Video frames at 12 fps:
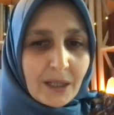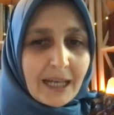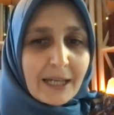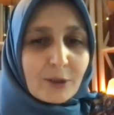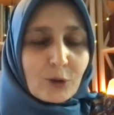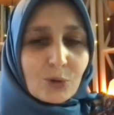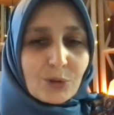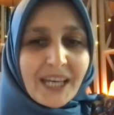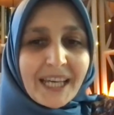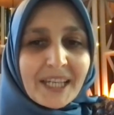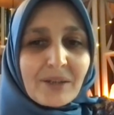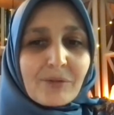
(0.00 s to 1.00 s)
And
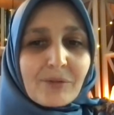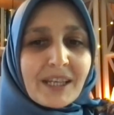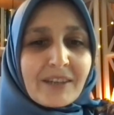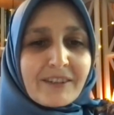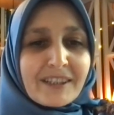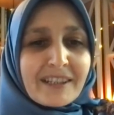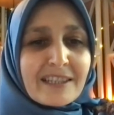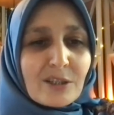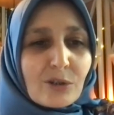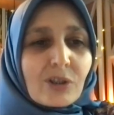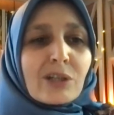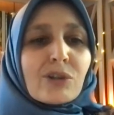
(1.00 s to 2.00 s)
today we have a
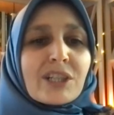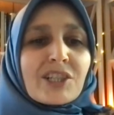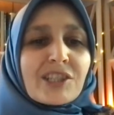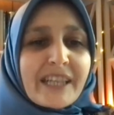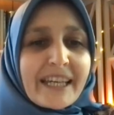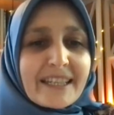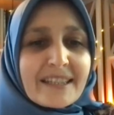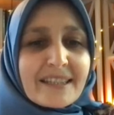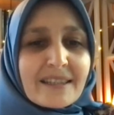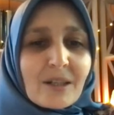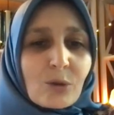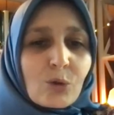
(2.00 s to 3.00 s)
distinguished
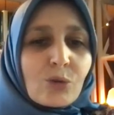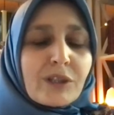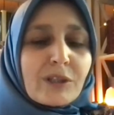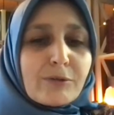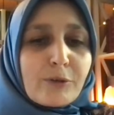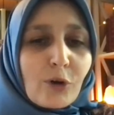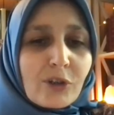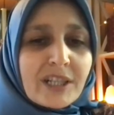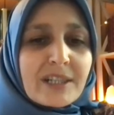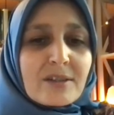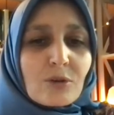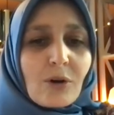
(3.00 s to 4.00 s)
guest who will
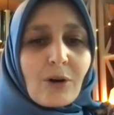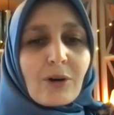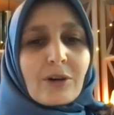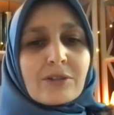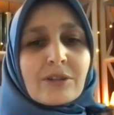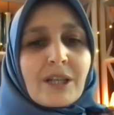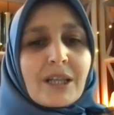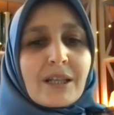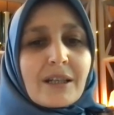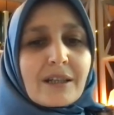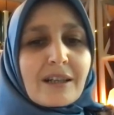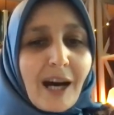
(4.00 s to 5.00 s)
focus on
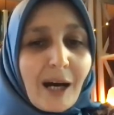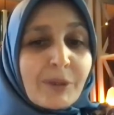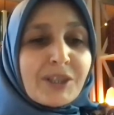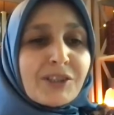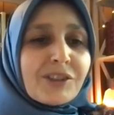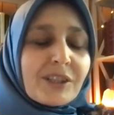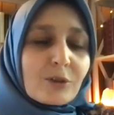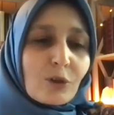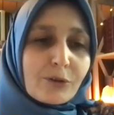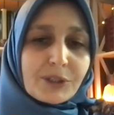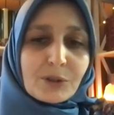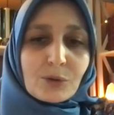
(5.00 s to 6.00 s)
commentaries
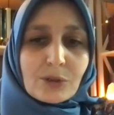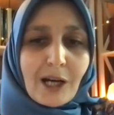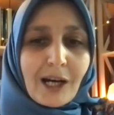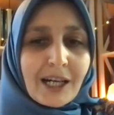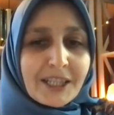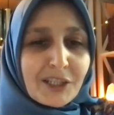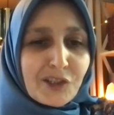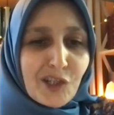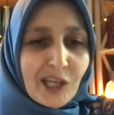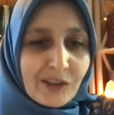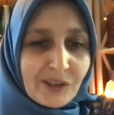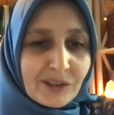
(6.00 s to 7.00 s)
of the Qur'an in
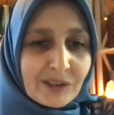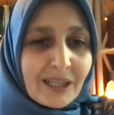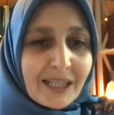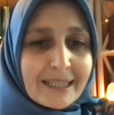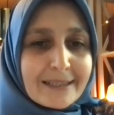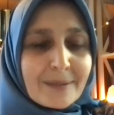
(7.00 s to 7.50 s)
general and